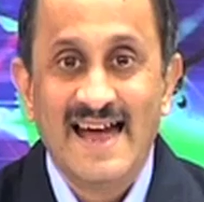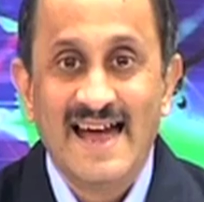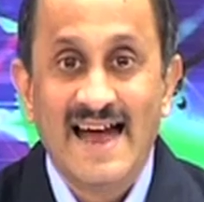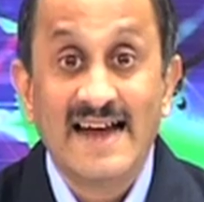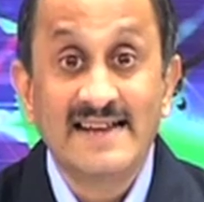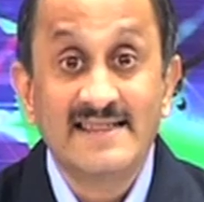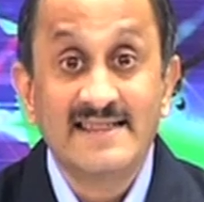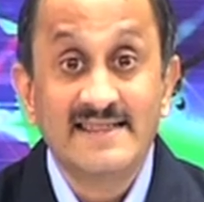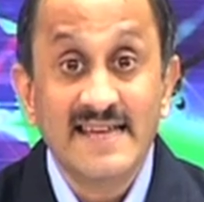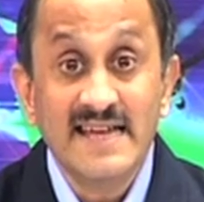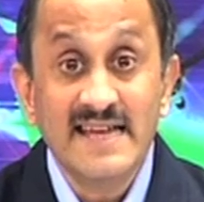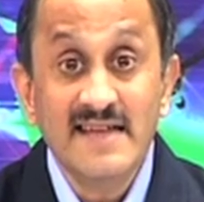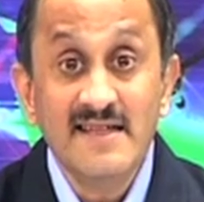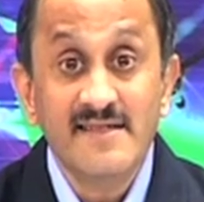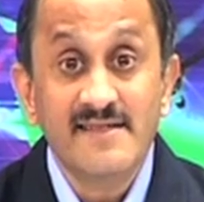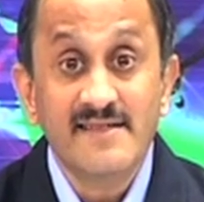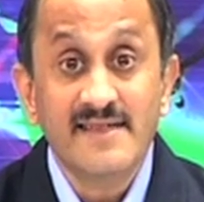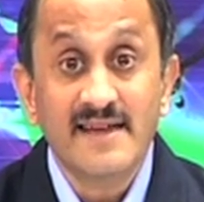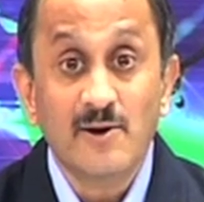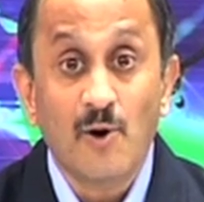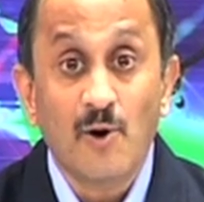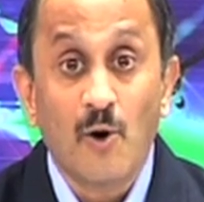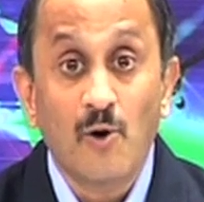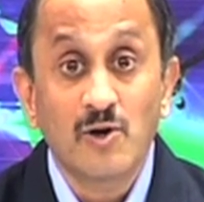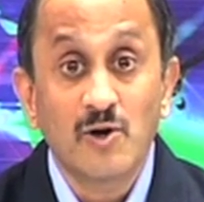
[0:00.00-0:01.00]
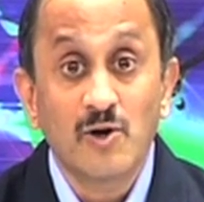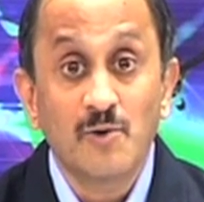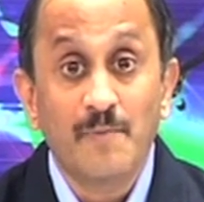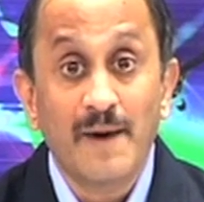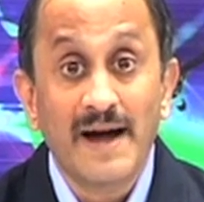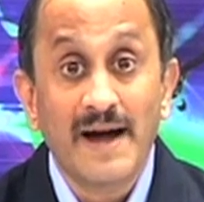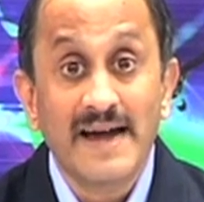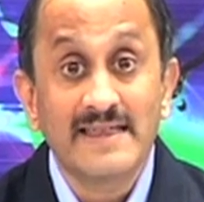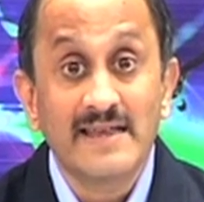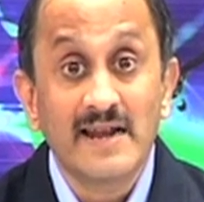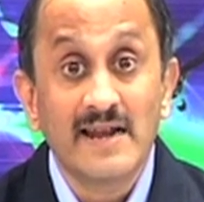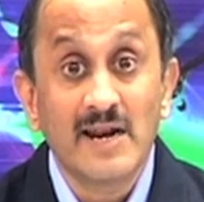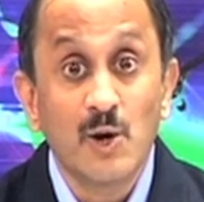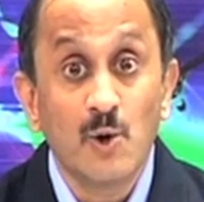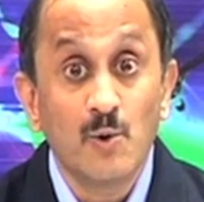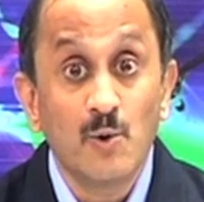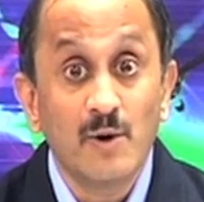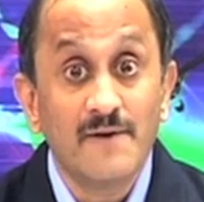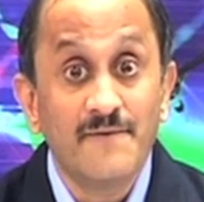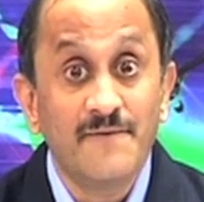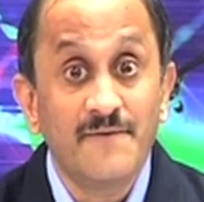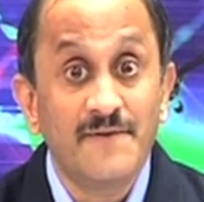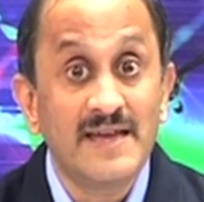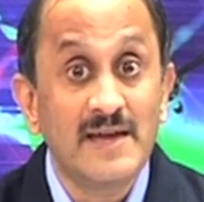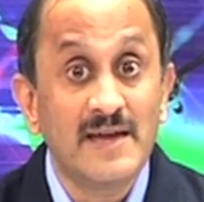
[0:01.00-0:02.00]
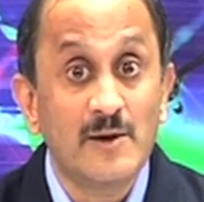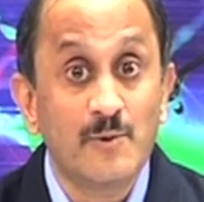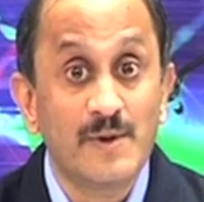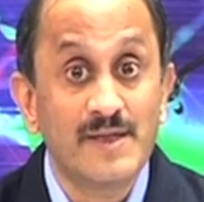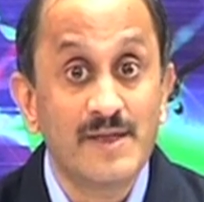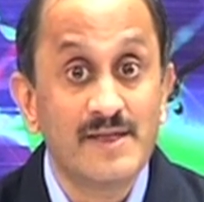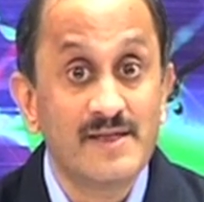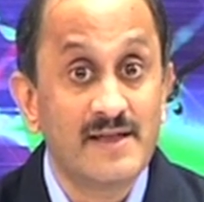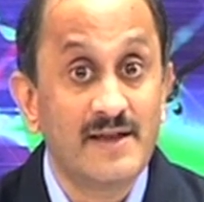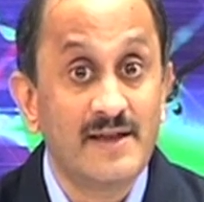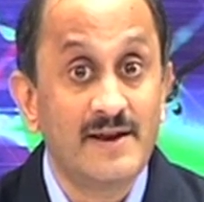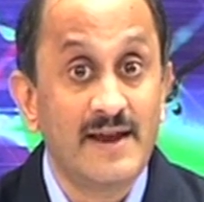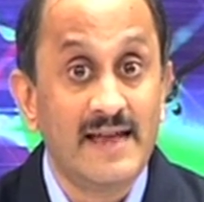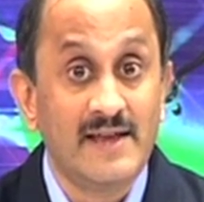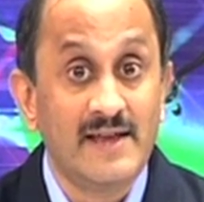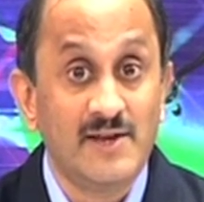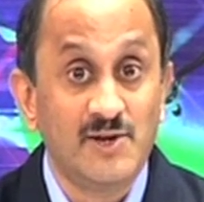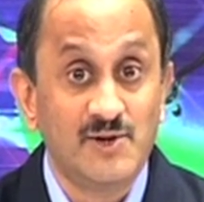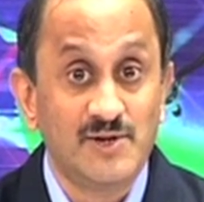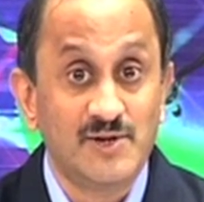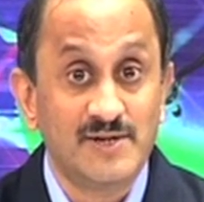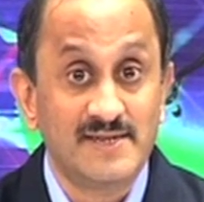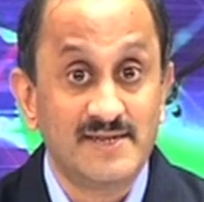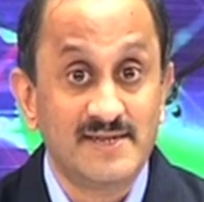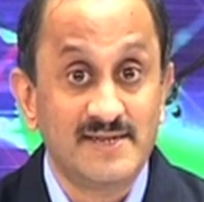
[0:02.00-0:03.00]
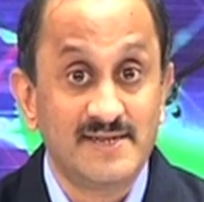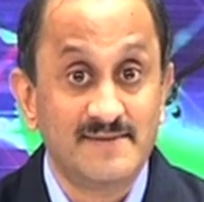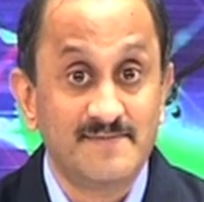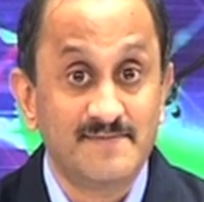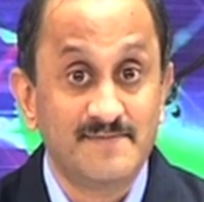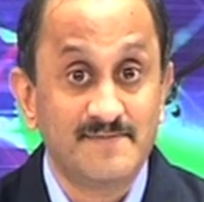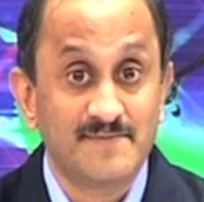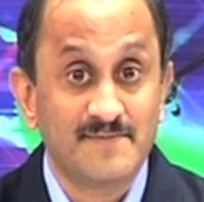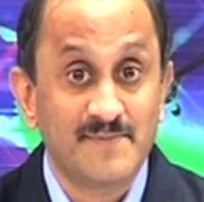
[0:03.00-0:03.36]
and things that occupy the lower frequency ranges,